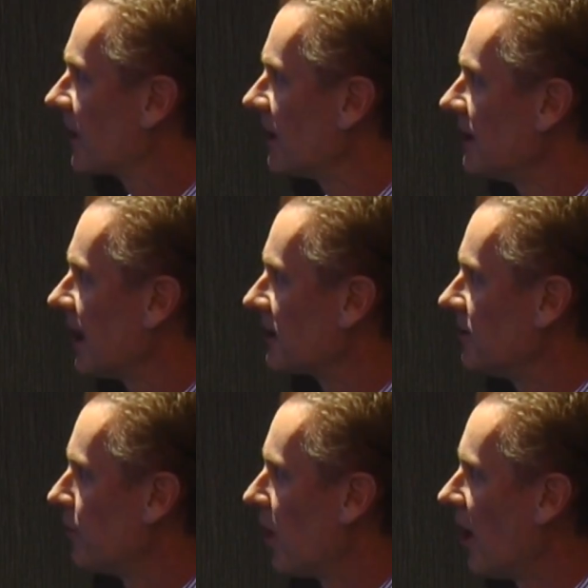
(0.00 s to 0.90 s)

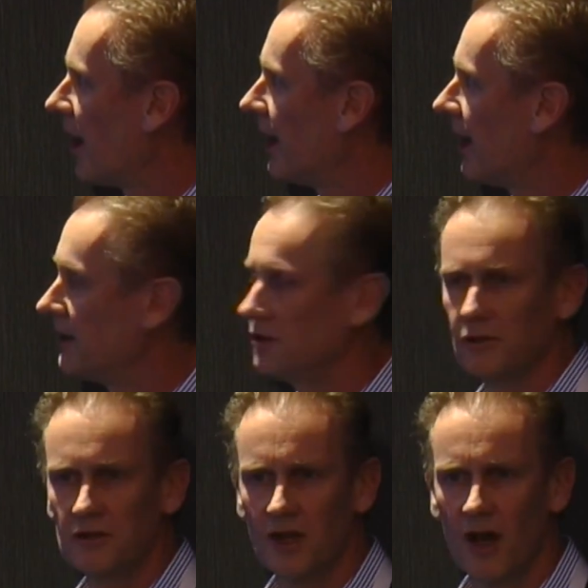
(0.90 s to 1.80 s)
conducted by
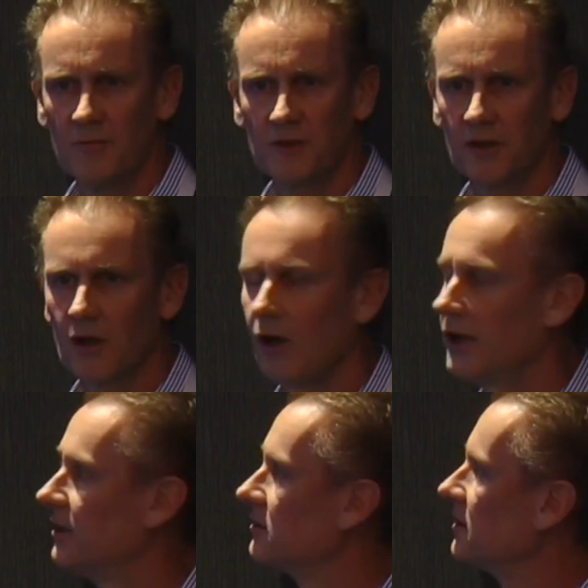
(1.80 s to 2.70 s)
John Symes and
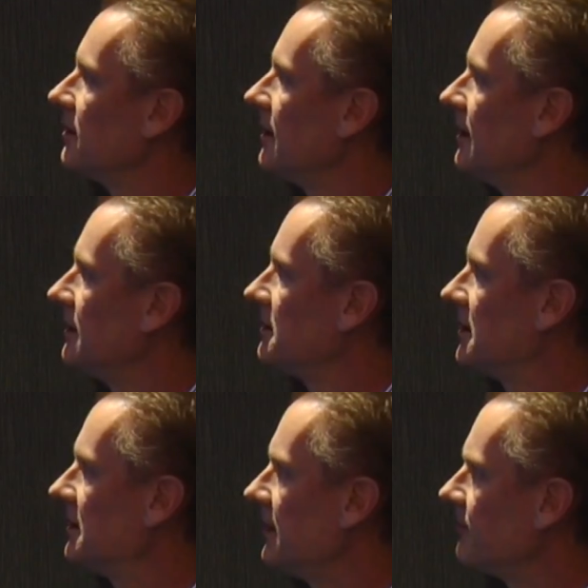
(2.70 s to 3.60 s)
colleagues in
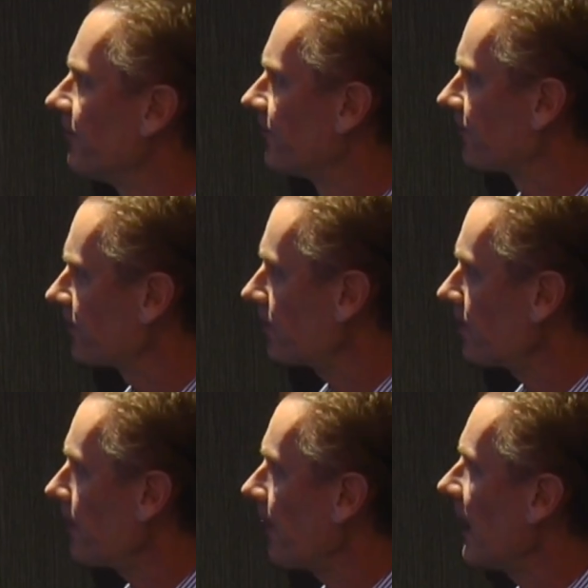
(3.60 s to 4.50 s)
Sydney.
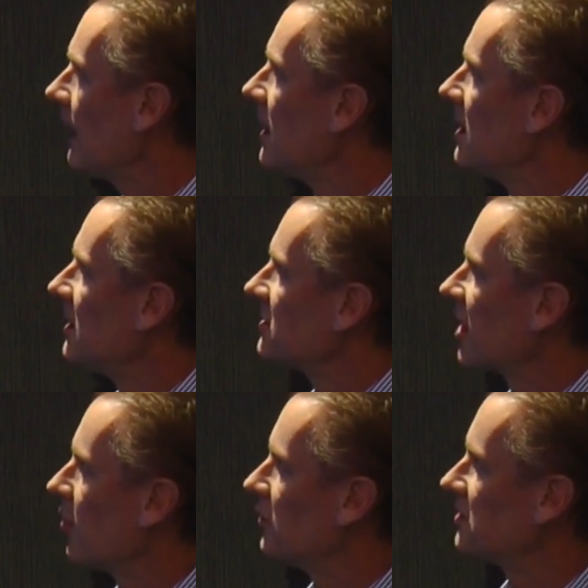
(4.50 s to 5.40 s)

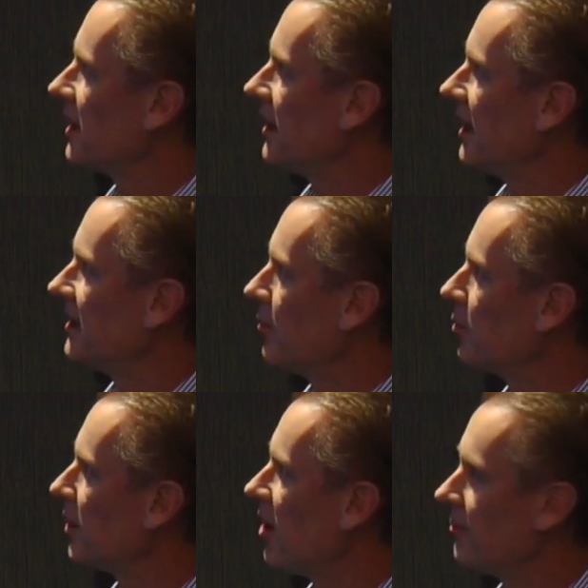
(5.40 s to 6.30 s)
So it was a
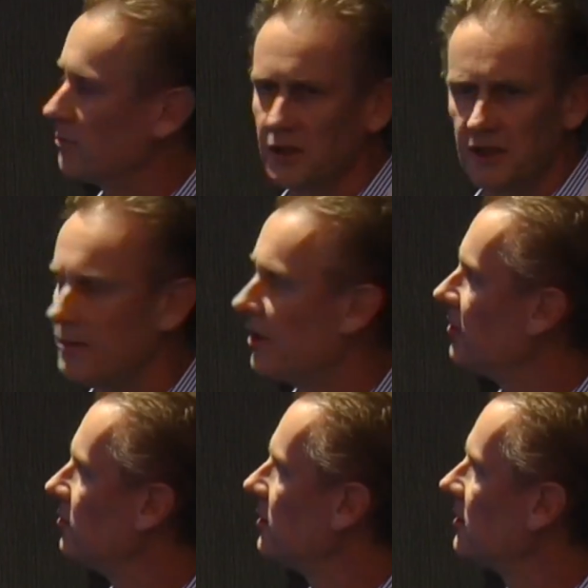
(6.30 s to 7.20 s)
double-blind
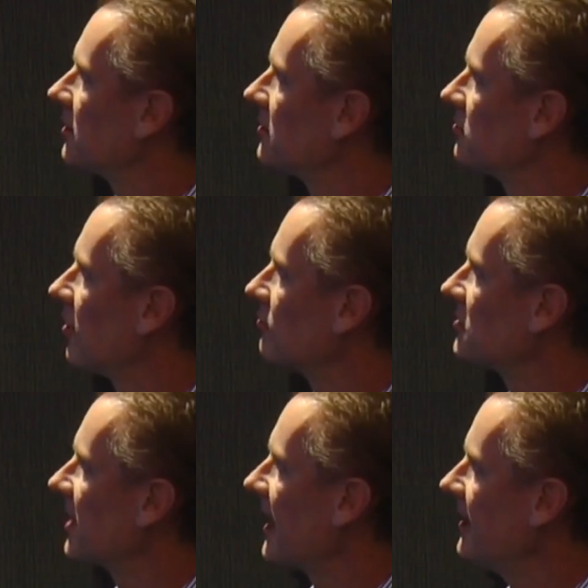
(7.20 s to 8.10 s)
placebo-controlled
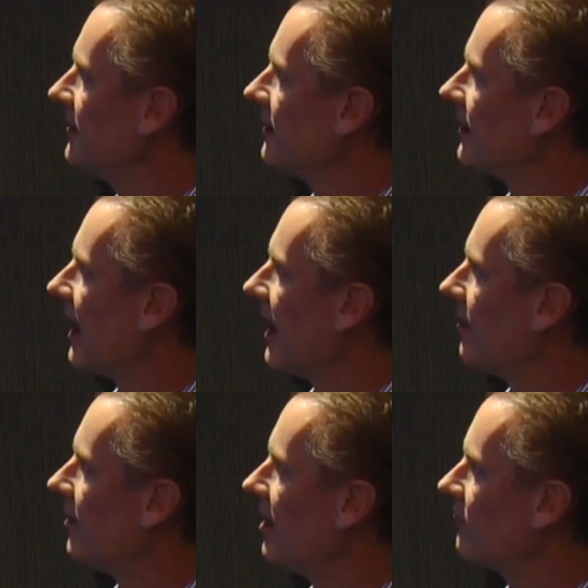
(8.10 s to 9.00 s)
study.
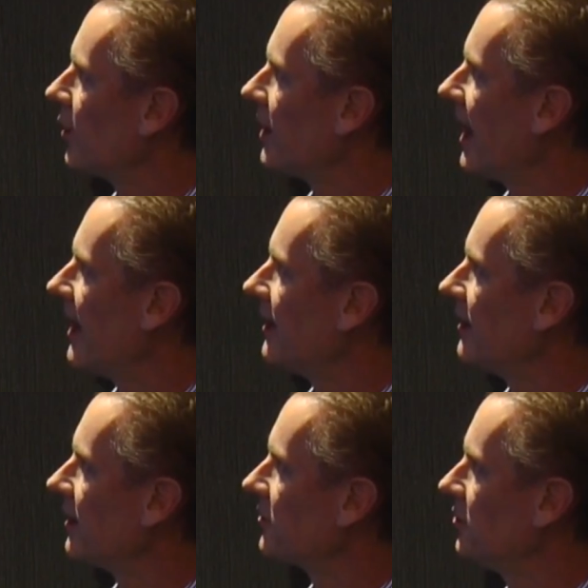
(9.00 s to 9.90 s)
Everyone had
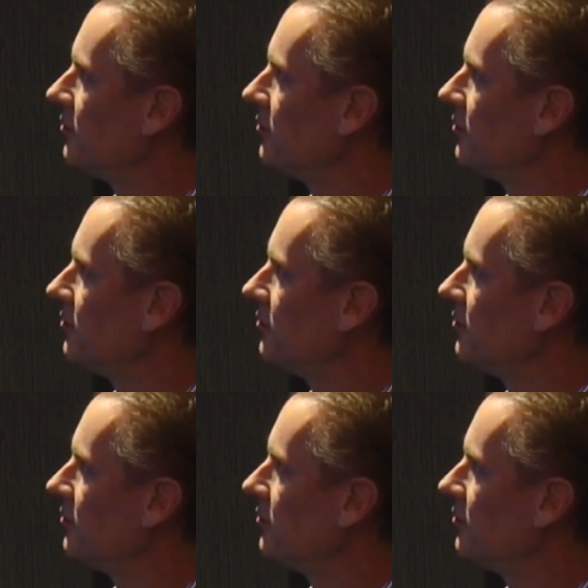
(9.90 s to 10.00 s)
a